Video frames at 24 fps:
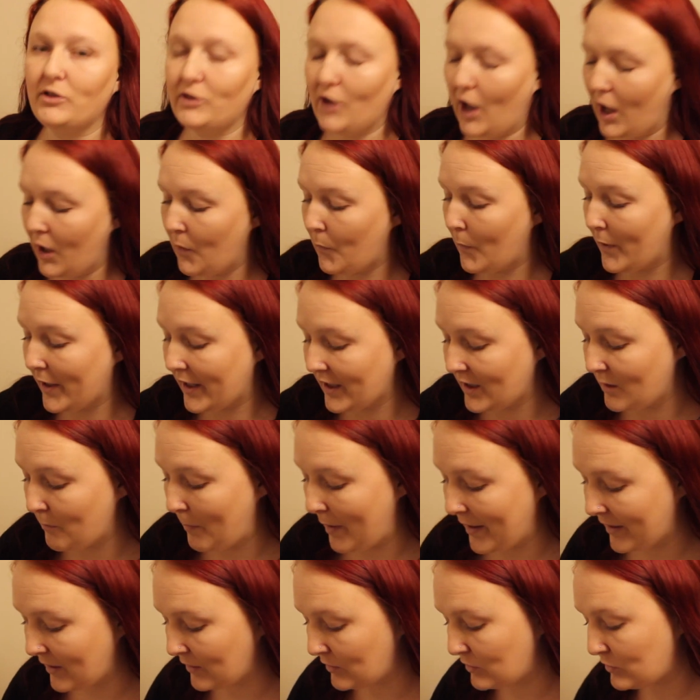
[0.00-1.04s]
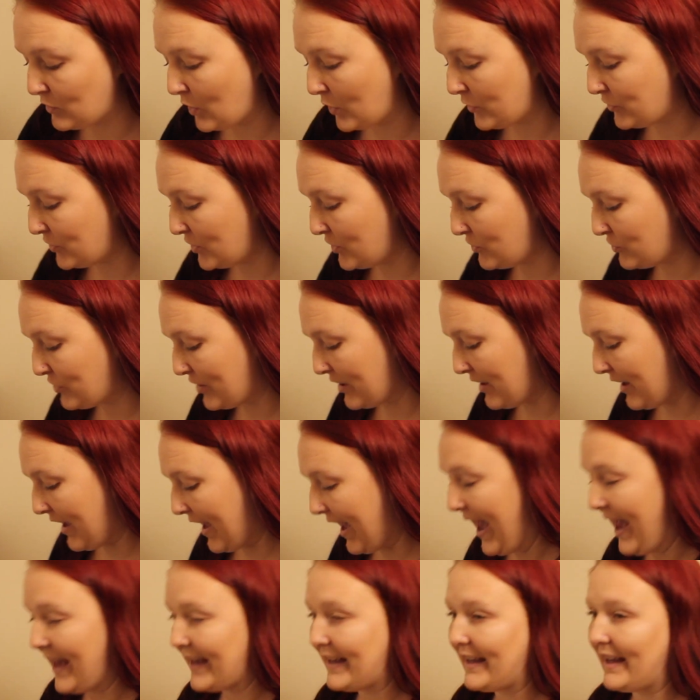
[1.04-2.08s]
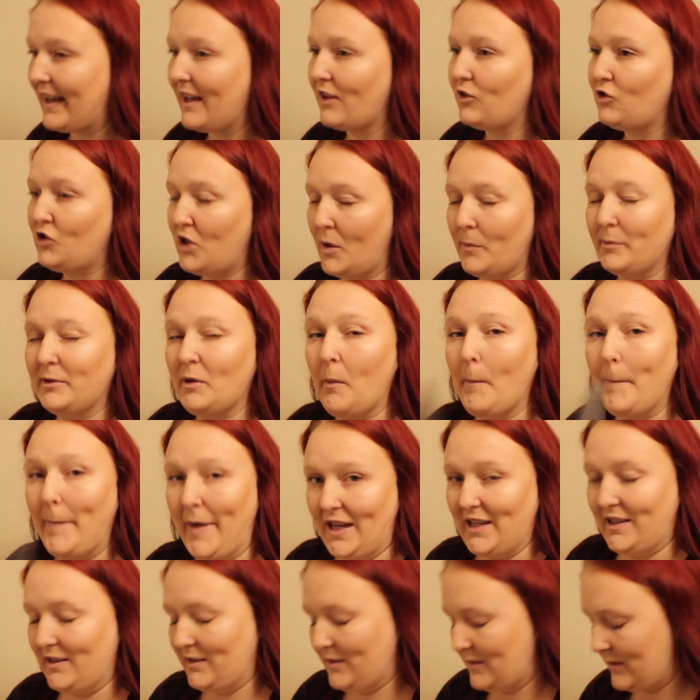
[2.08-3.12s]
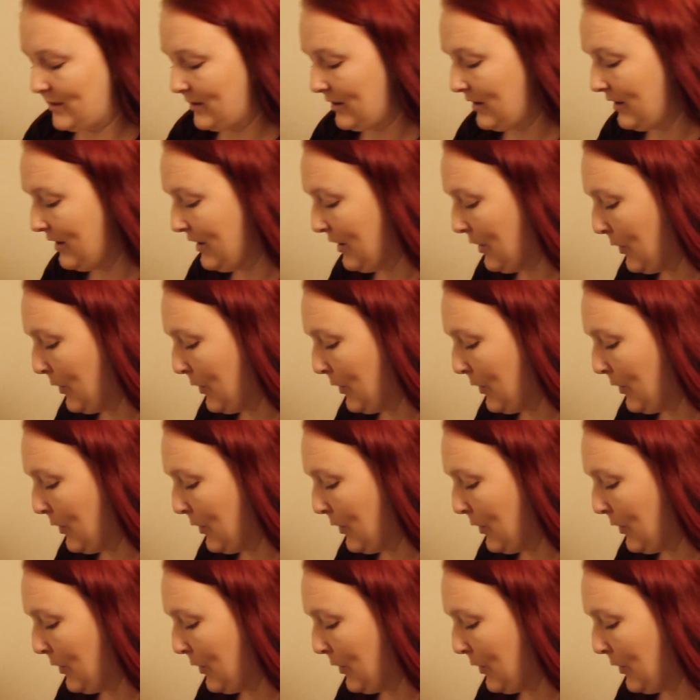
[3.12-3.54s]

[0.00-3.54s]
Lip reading: tonight we're going to make sausage, egg, chips and beans,